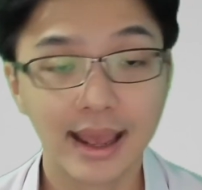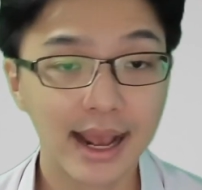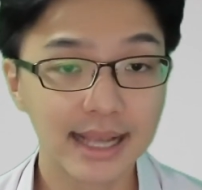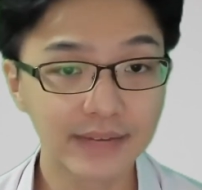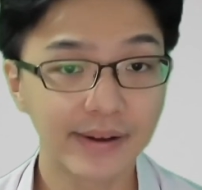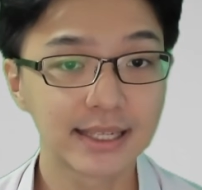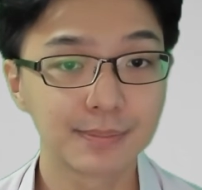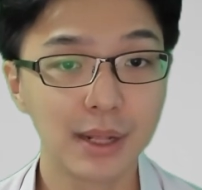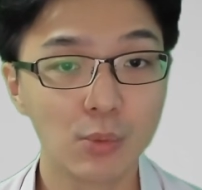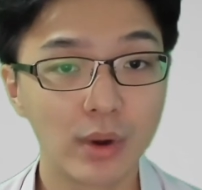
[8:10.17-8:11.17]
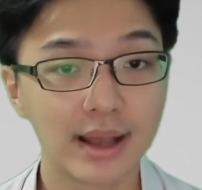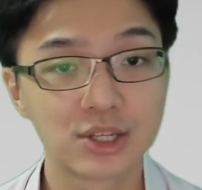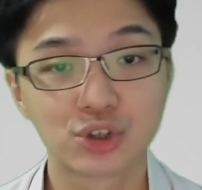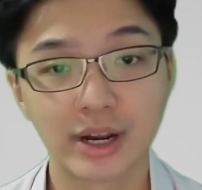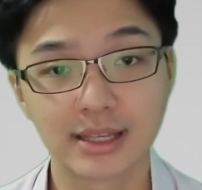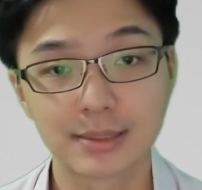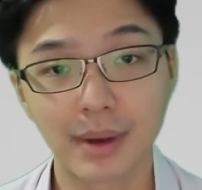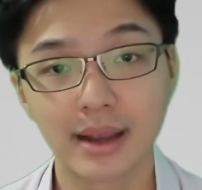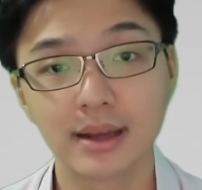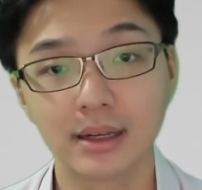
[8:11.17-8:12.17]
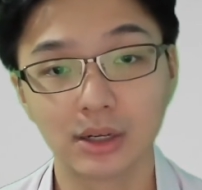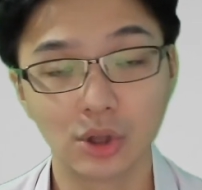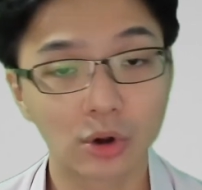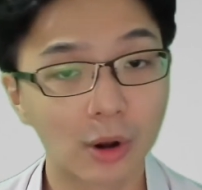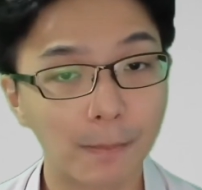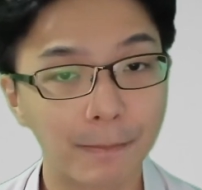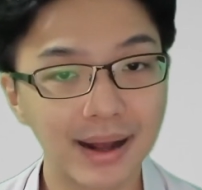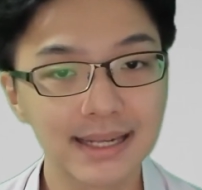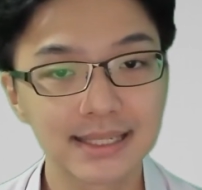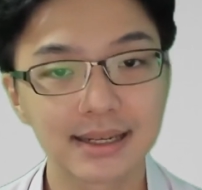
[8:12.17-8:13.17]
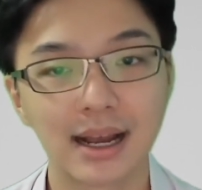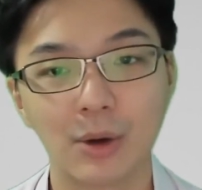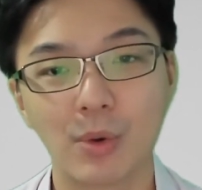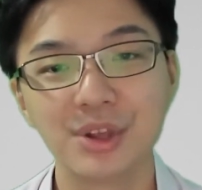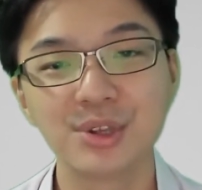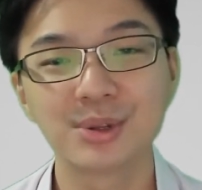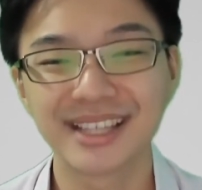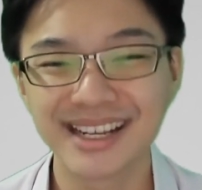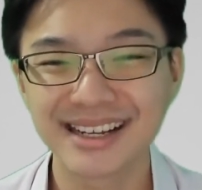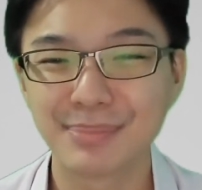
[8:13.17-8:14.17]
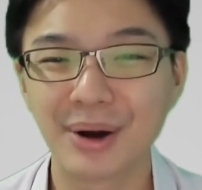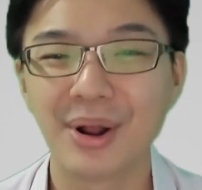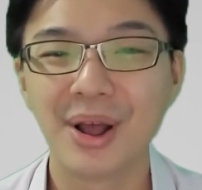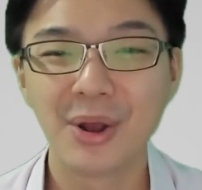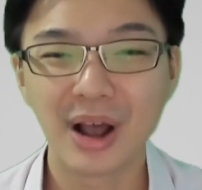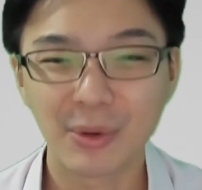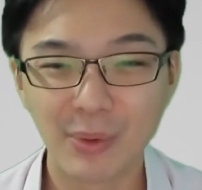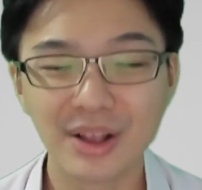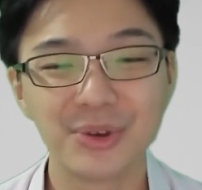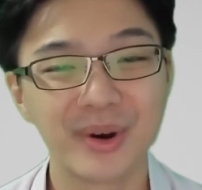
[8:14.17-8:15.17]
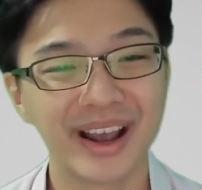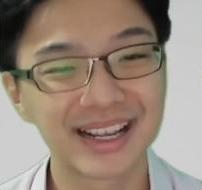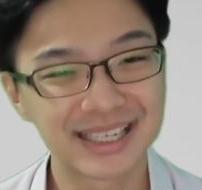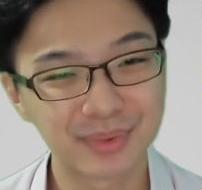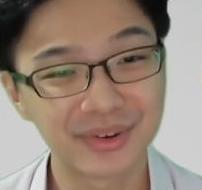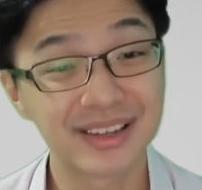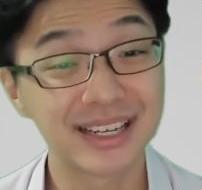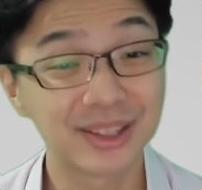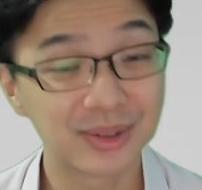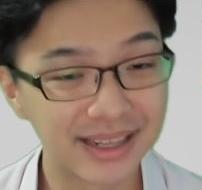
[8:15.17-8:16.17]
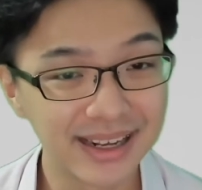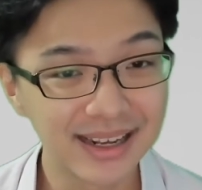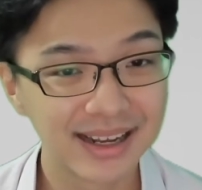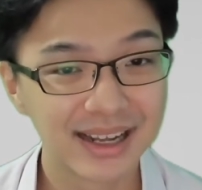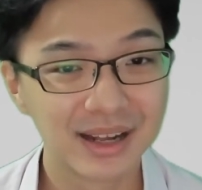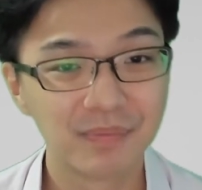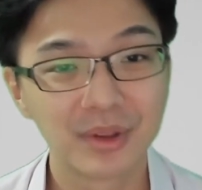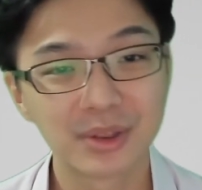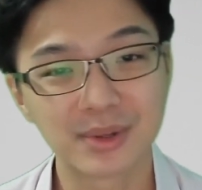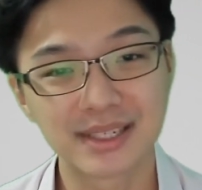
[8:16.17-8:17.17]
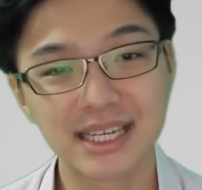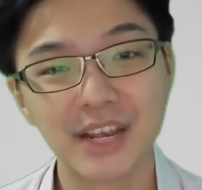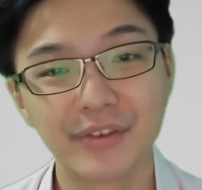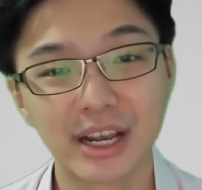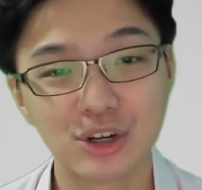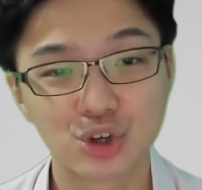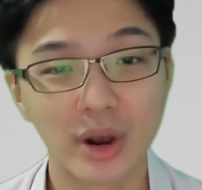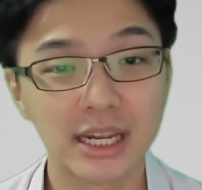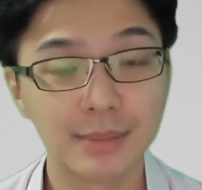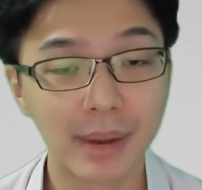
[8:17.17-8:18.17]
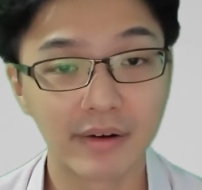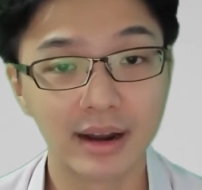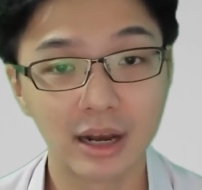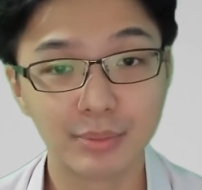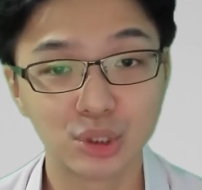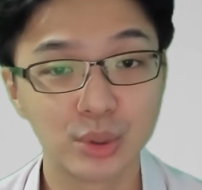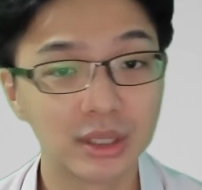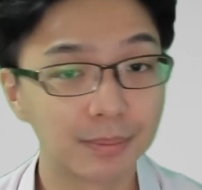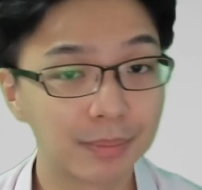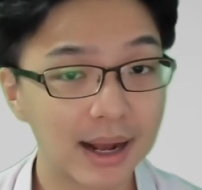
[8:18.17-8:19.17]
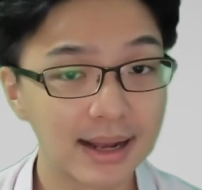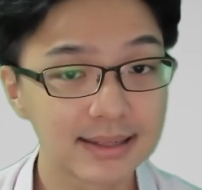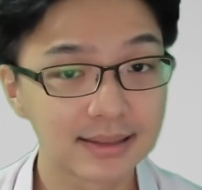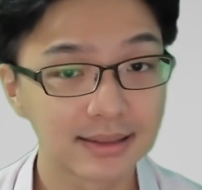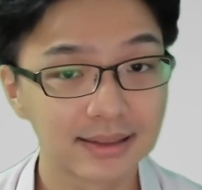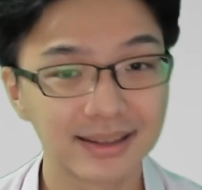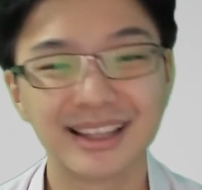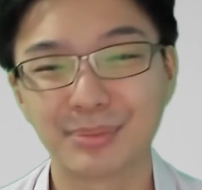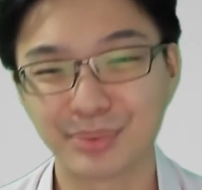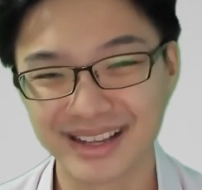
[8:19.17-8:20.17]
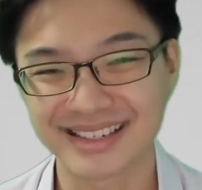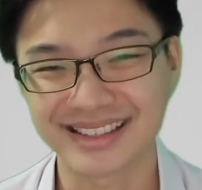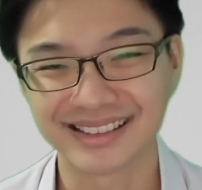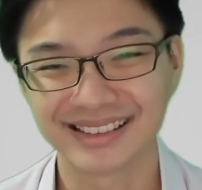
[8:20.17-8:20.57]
As I've explained what has transpired in the dot-com bust, I want you to think about what you are experiencing today to see if you can draw any parallel between the past and the present.